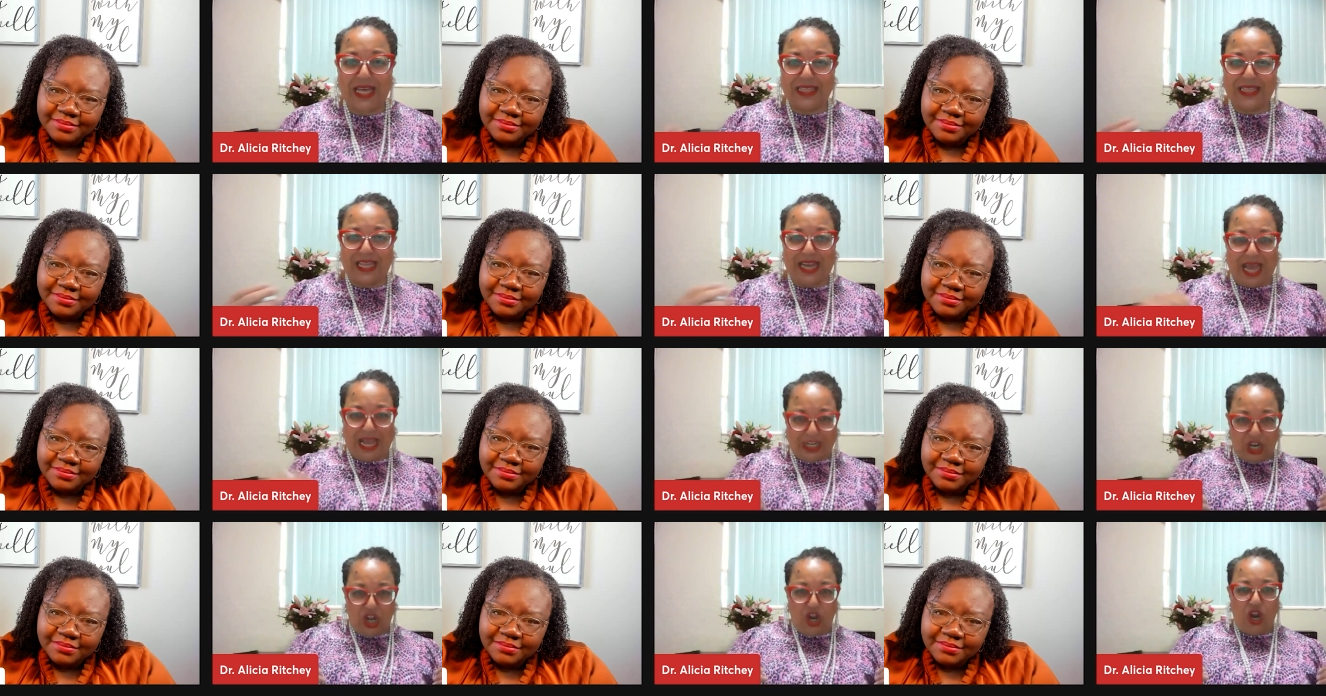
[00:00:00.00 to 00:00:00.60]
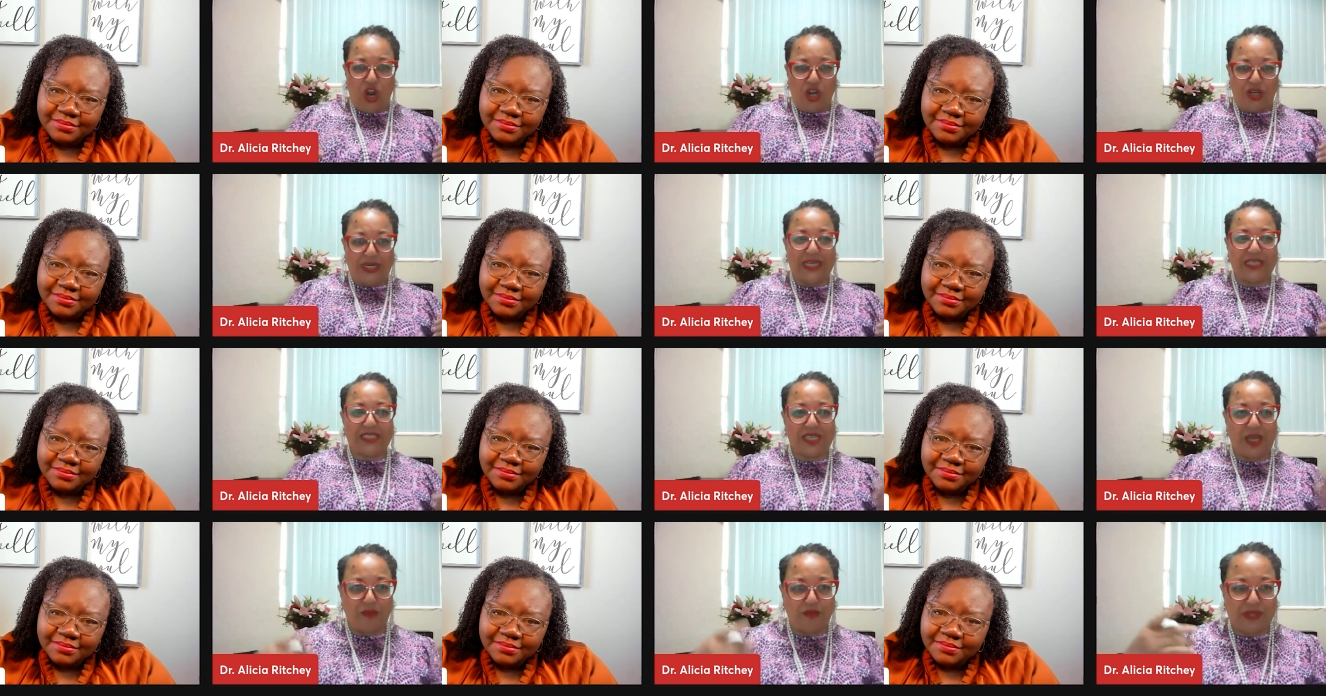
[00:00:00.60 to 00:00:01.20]
Speaker 1: that I learned that
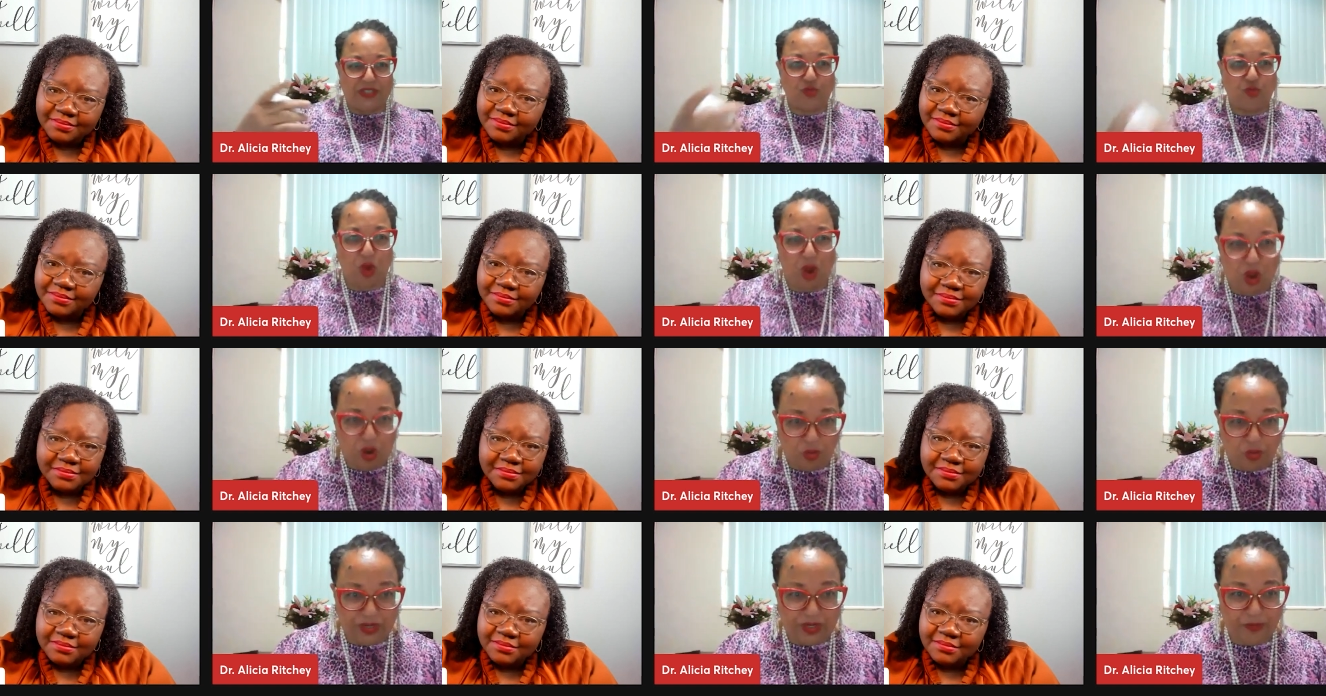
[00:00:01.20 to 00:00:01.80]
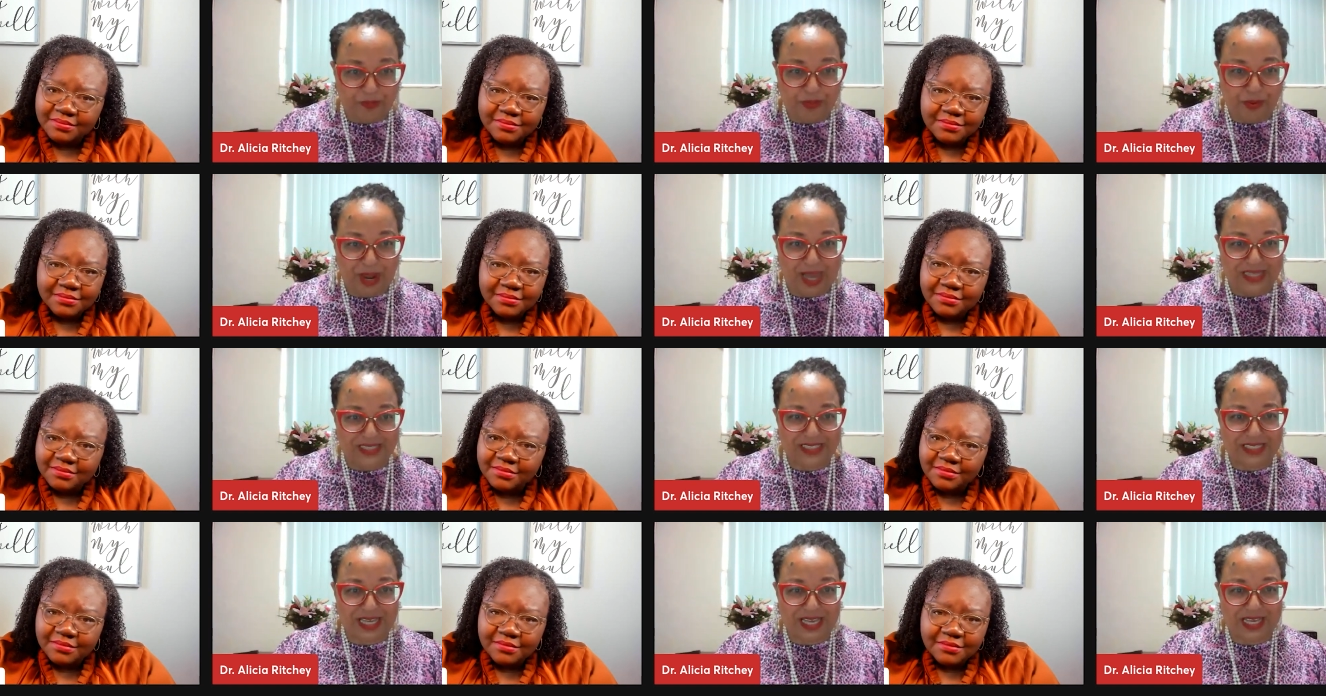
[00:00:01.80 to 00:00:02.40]
something is wrong with the
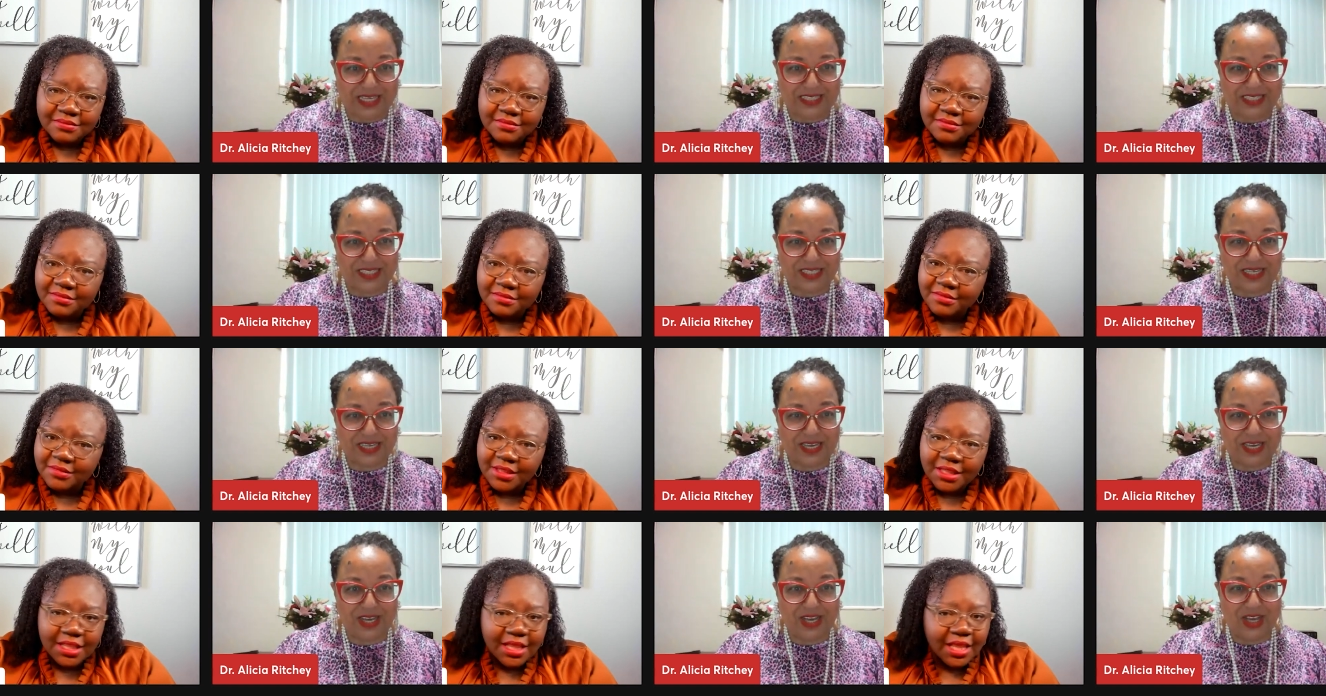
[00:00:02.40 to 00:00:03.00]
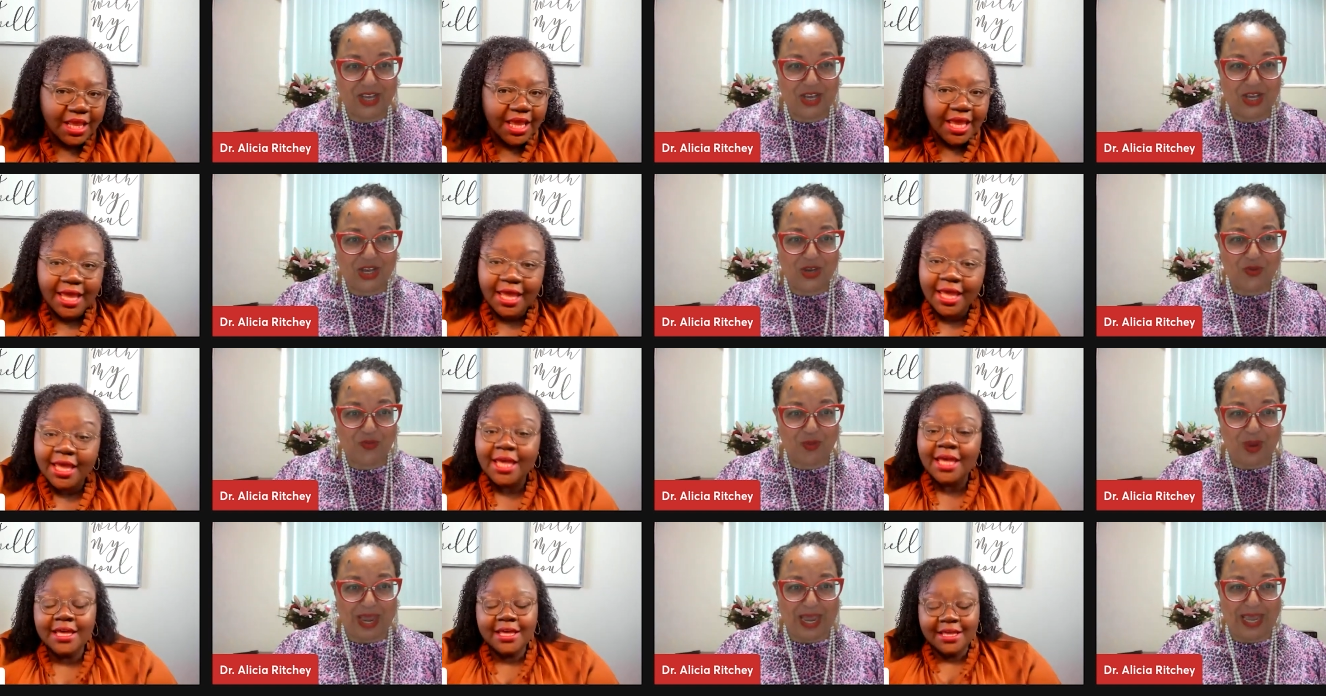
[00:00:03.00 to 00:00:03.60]
process.
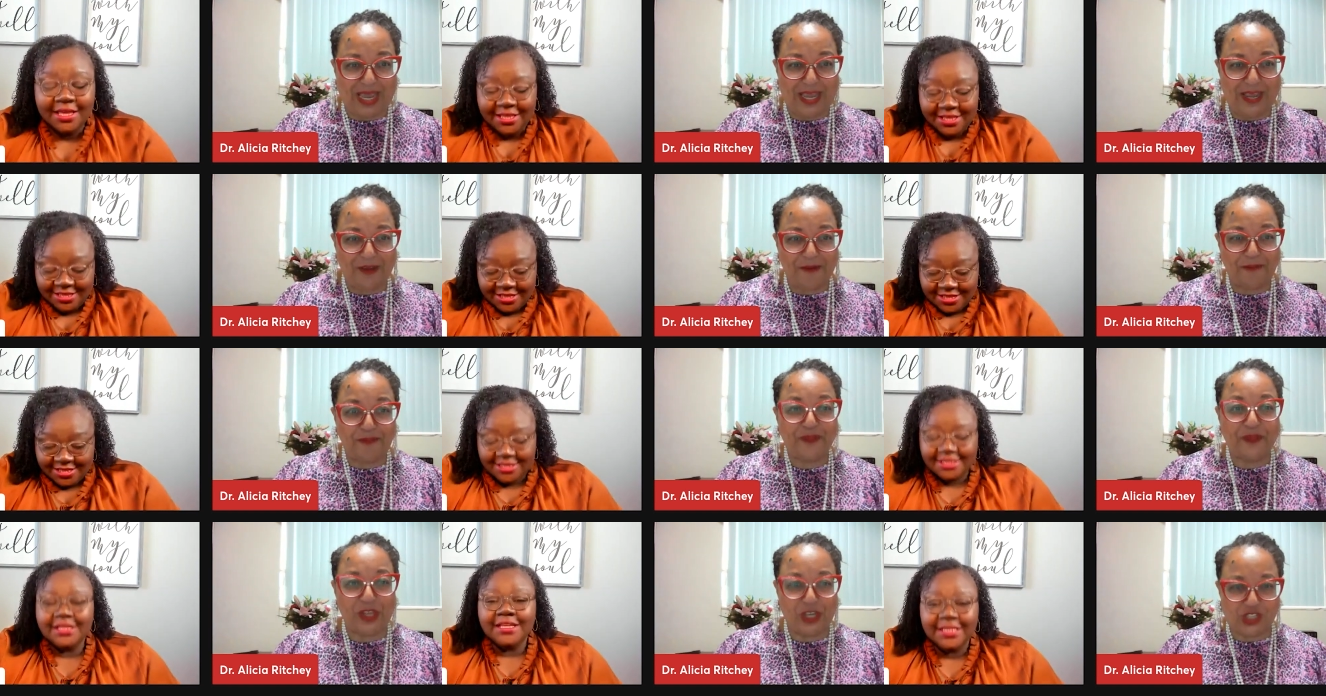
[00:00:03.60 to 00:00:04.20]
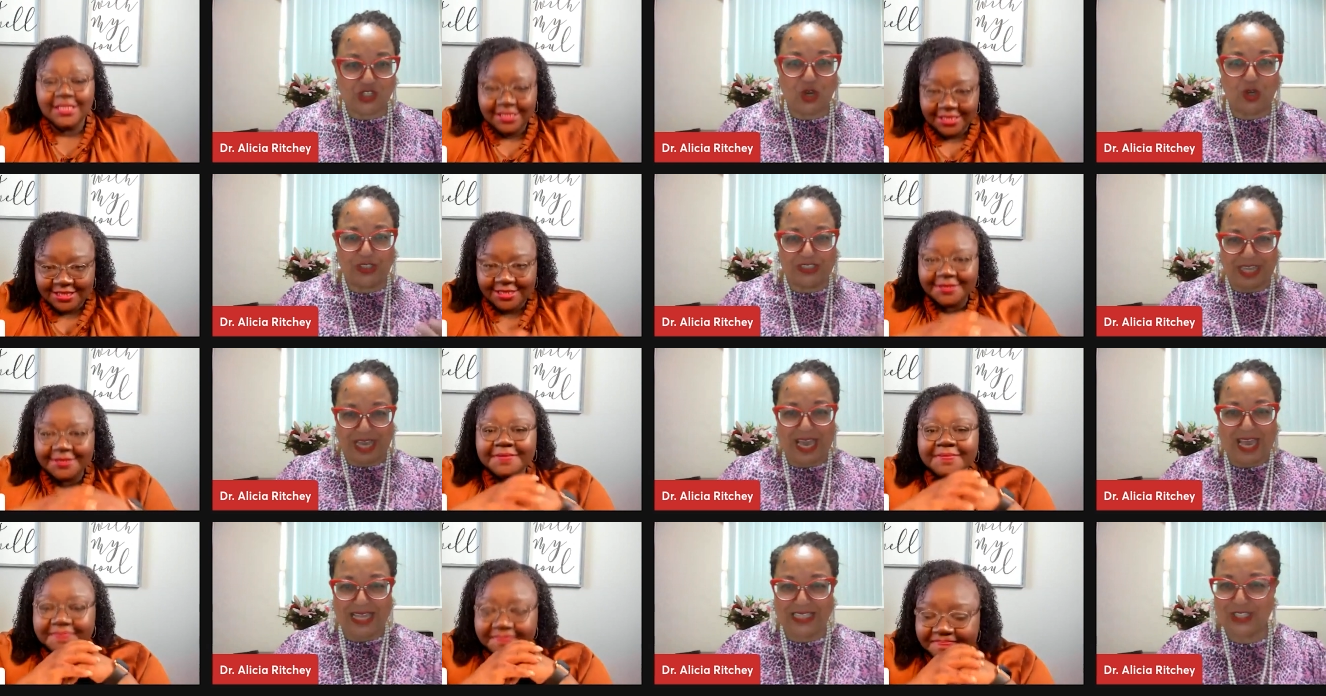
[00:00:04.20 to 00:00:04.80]
Right. So to
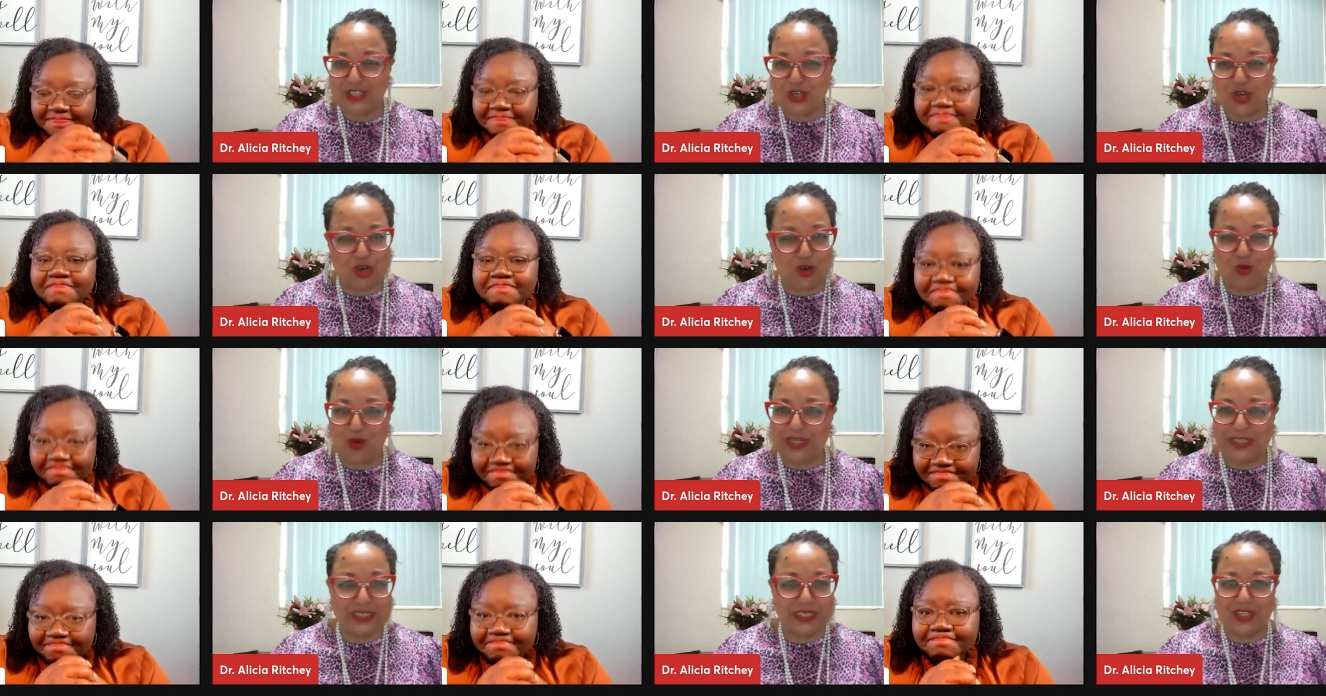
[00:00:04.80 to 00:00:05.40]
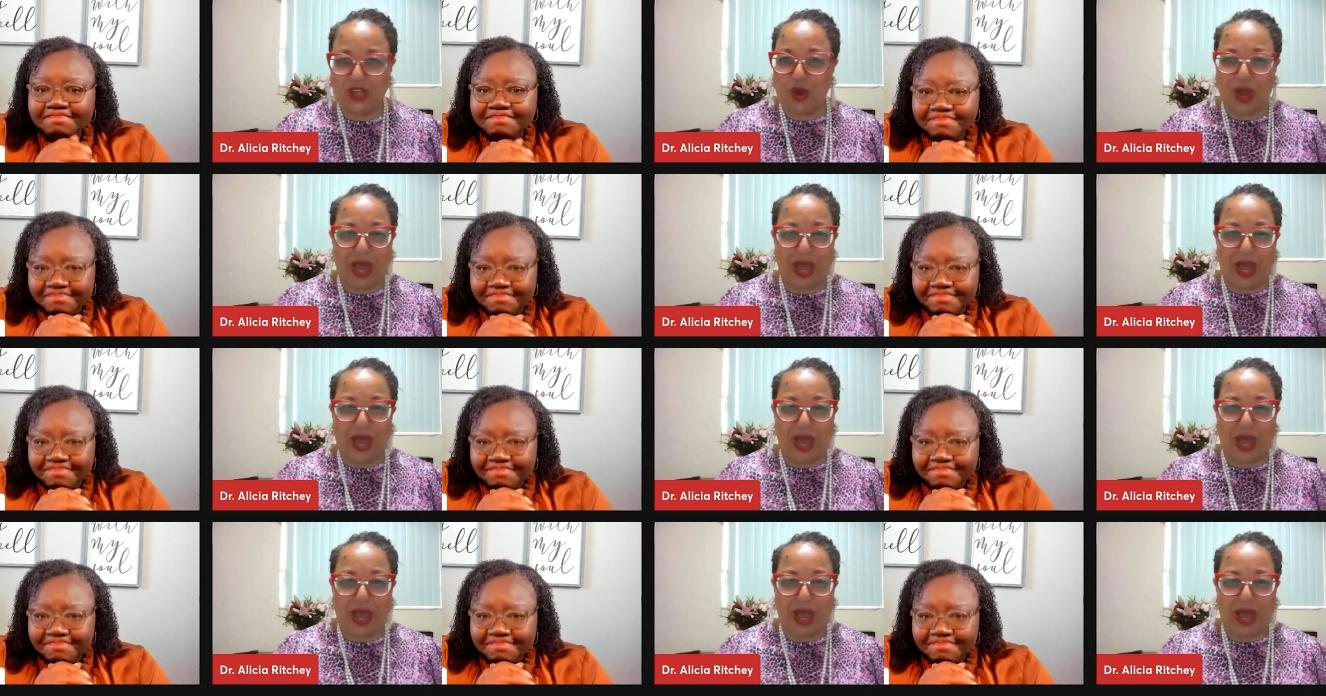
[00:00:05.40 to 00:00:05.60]
answer your question, no,